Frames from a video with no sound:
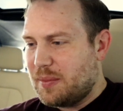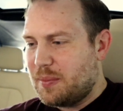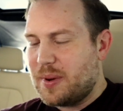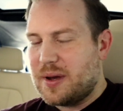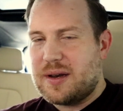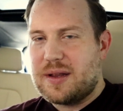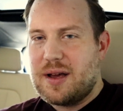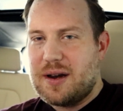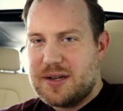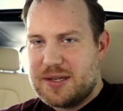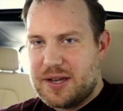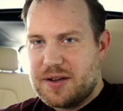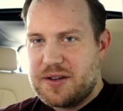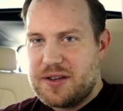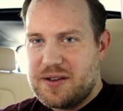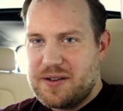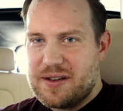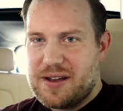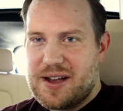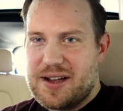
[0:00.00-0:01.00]
But got to tell
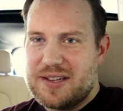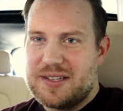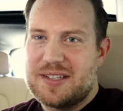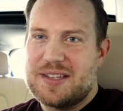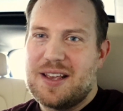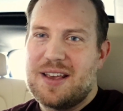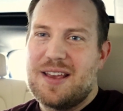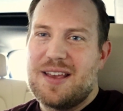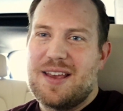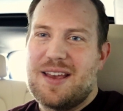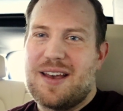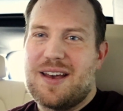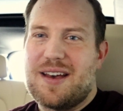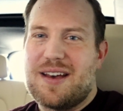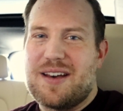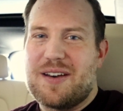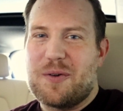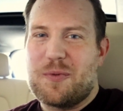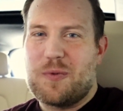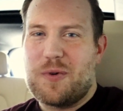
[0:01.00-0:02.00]
you guys,
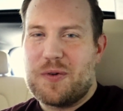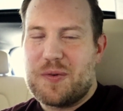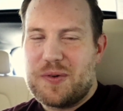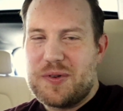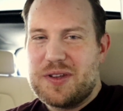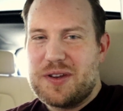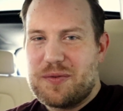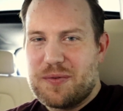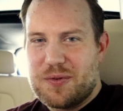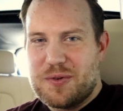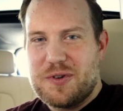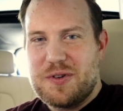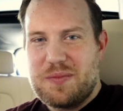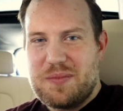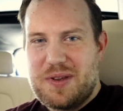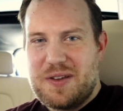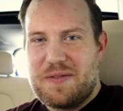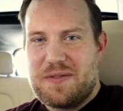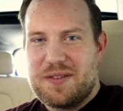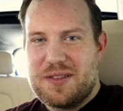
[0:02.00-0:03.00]
what really
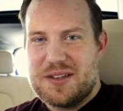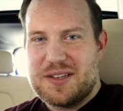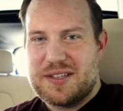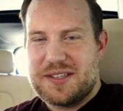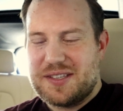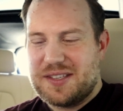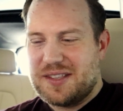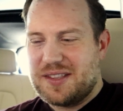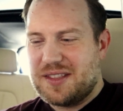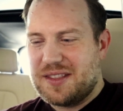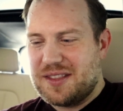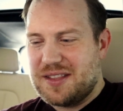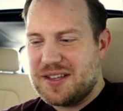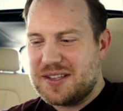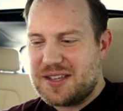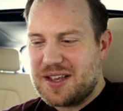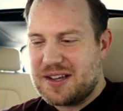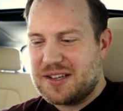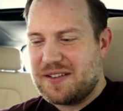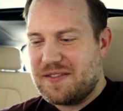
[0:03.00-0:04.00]
ruined me for this
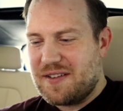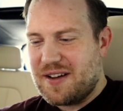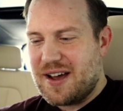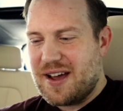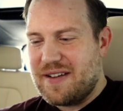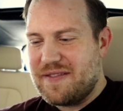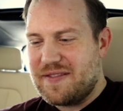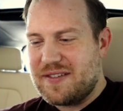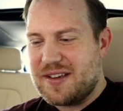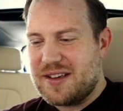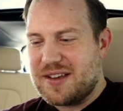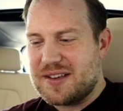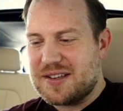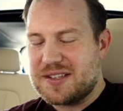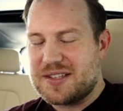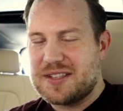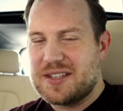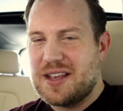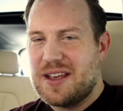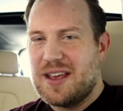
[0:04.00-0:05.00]
X5
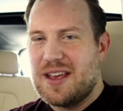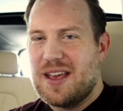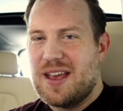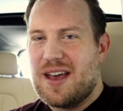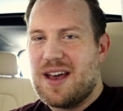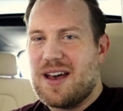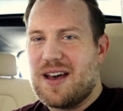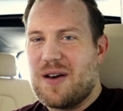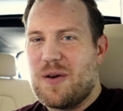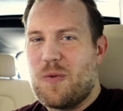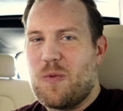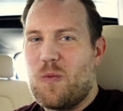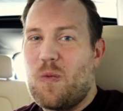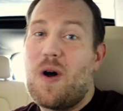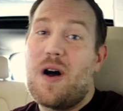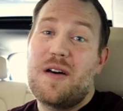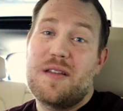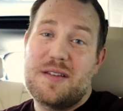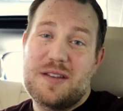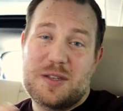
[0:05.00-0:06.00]
is
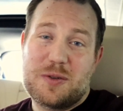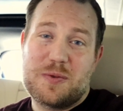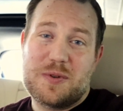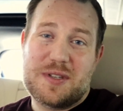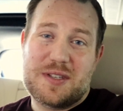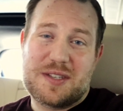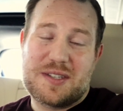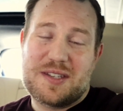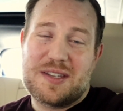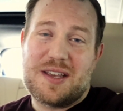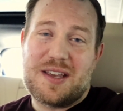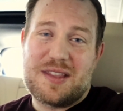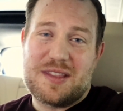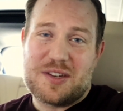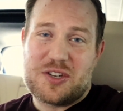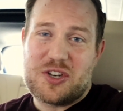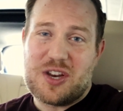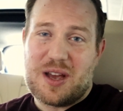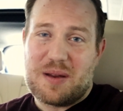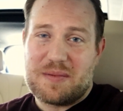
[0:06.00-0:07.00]
while this was in
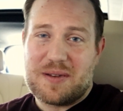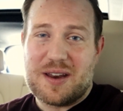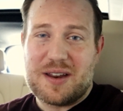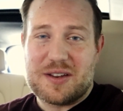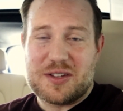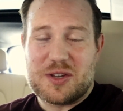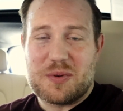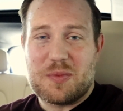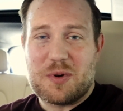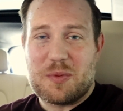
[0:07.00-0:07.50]
the shop getting some